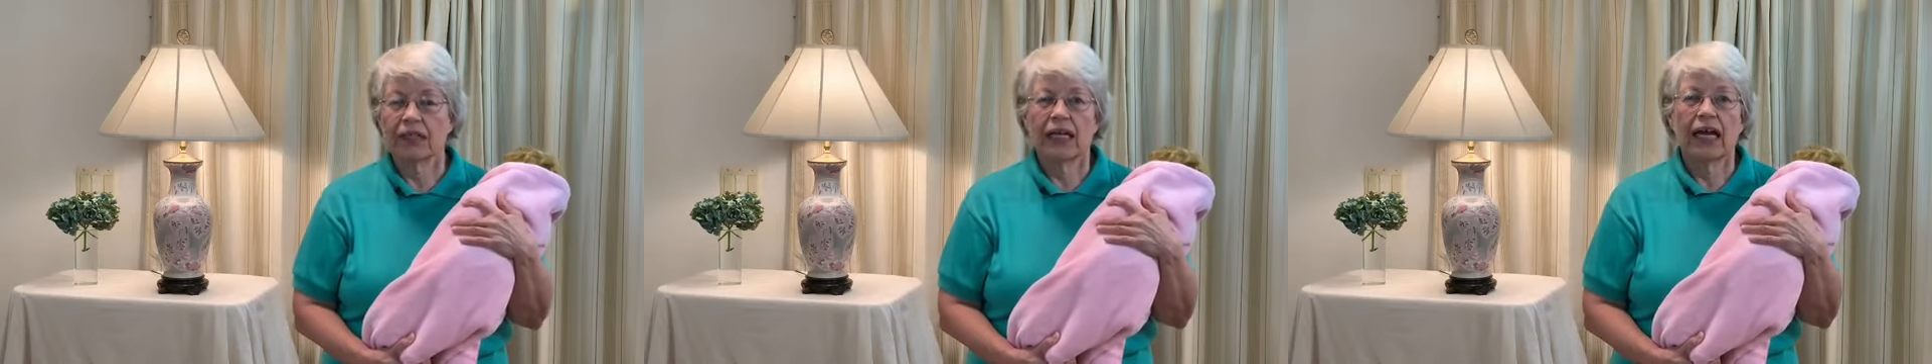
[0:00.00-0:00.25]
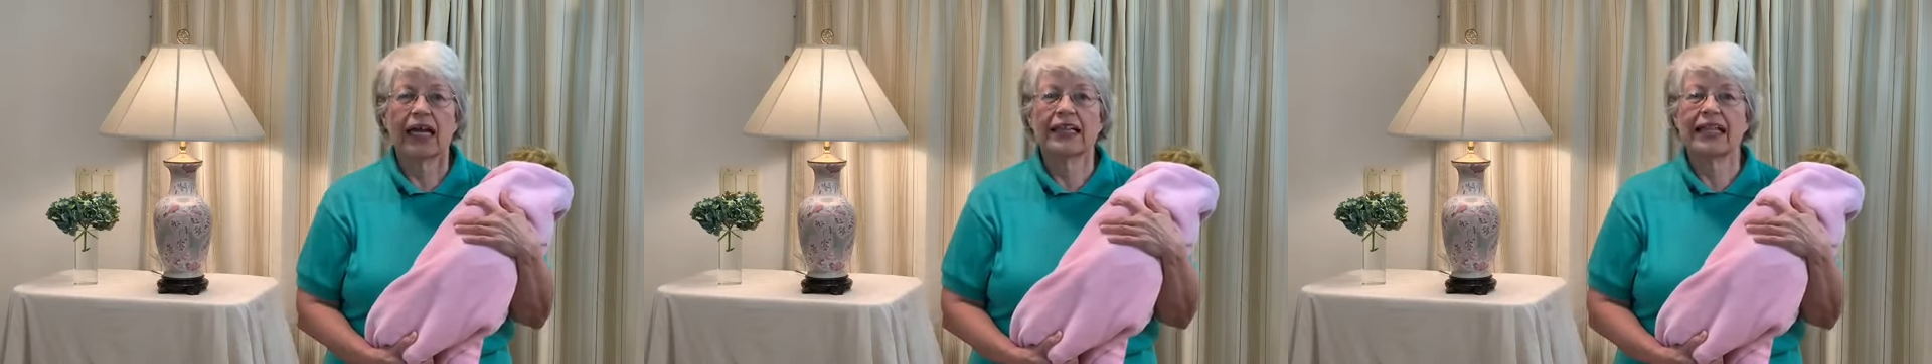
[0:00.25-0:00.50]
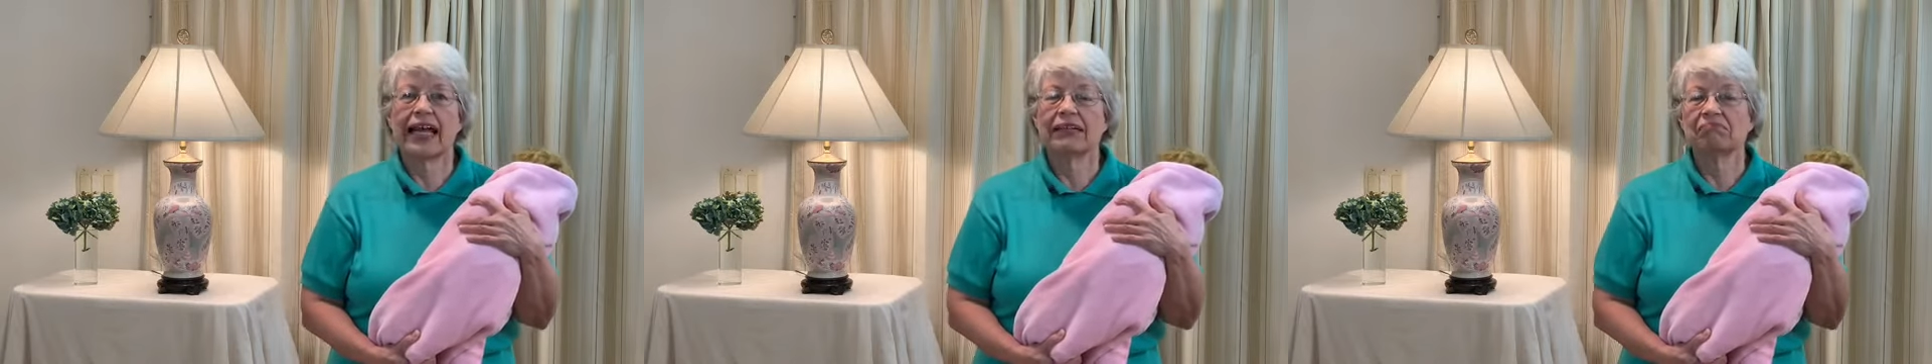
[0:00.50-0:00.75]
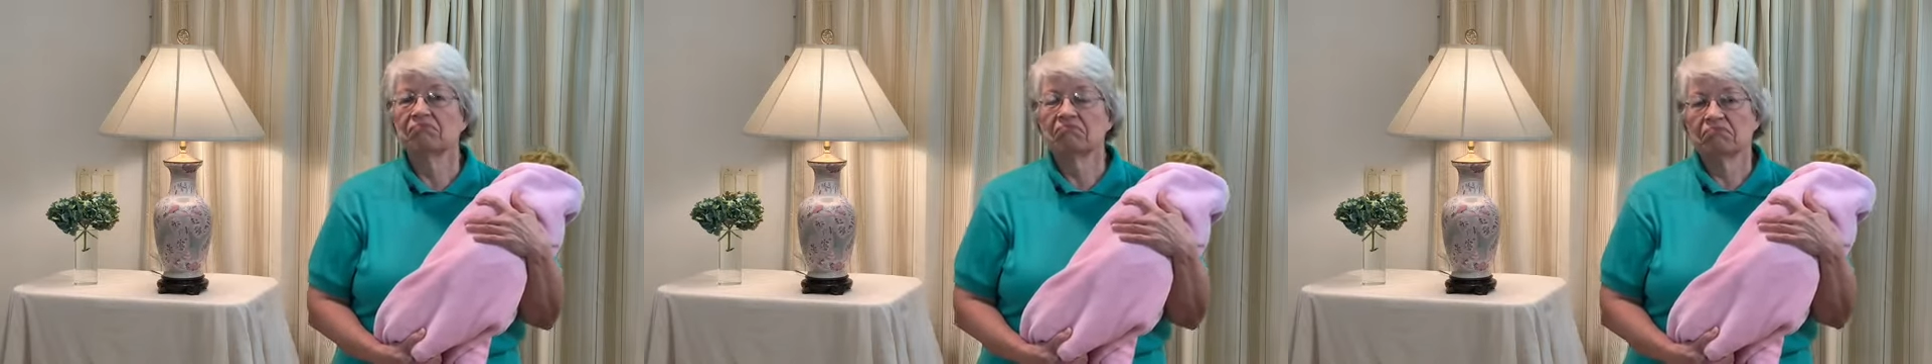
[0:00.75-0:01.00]
and
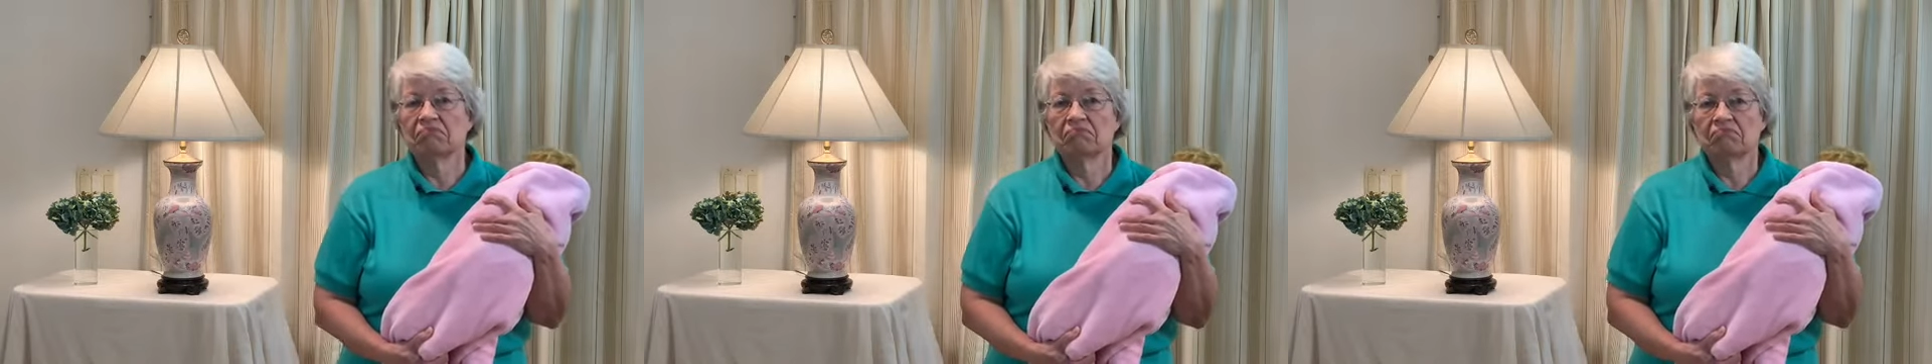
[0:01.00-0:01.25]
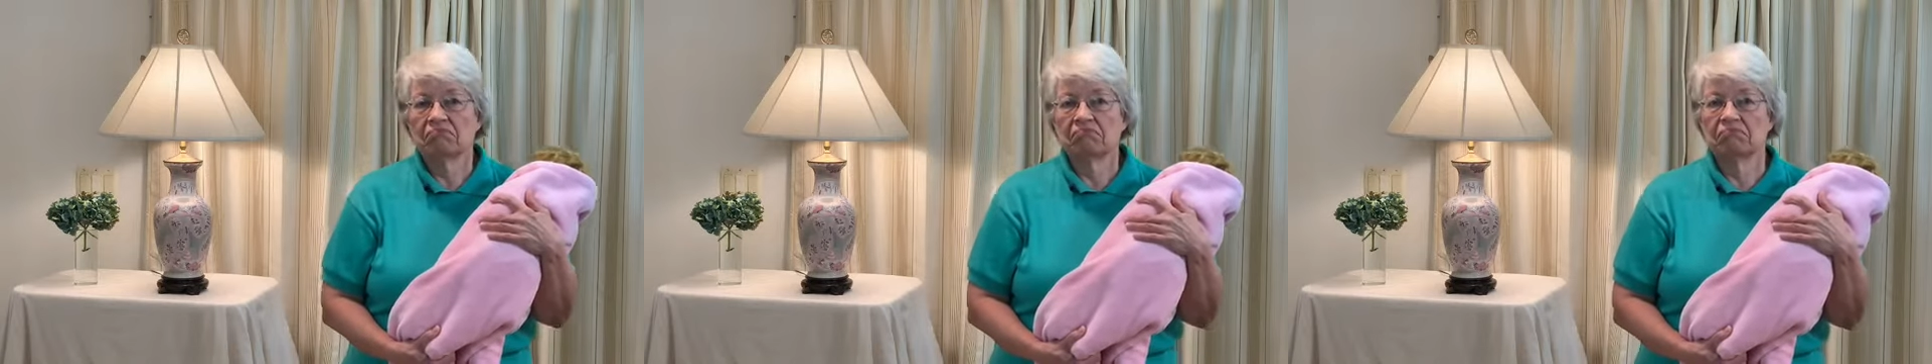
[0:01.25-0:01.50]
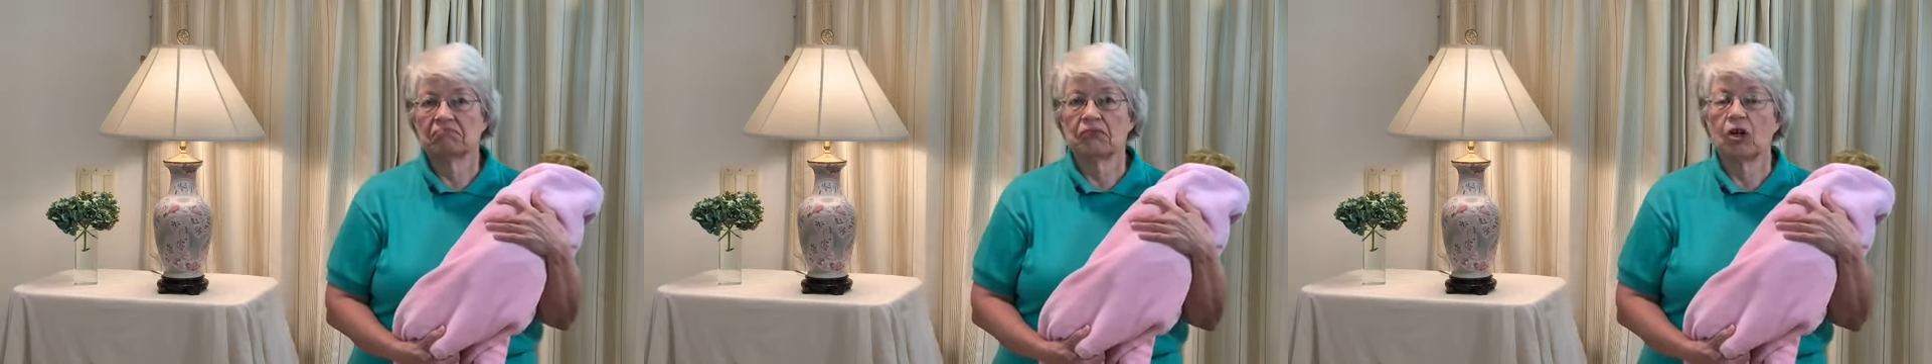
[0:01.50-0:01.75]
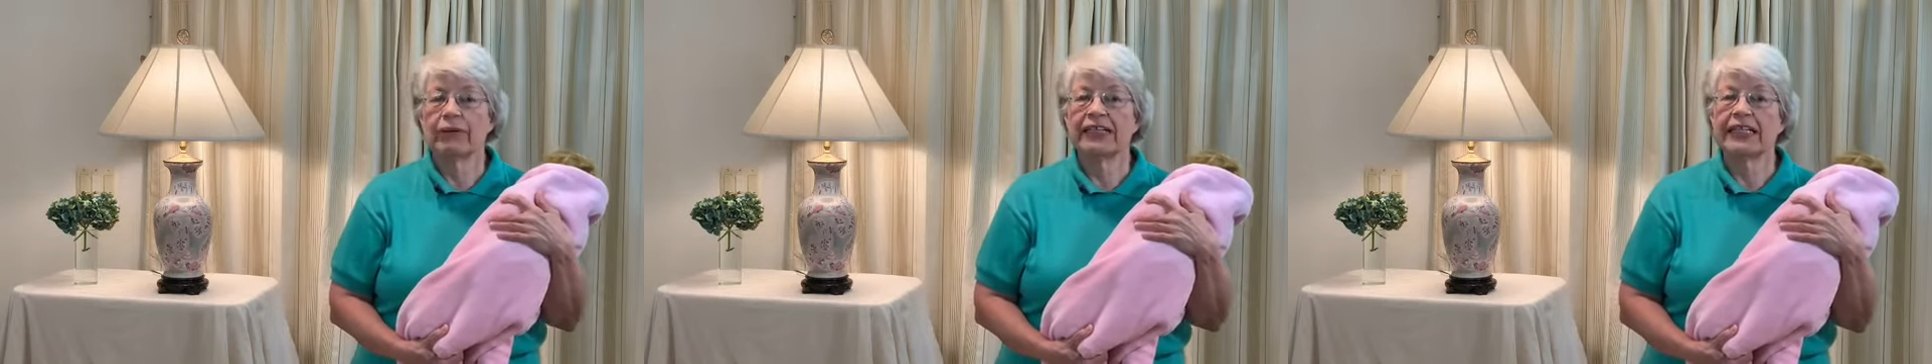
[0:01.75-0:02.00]
then no big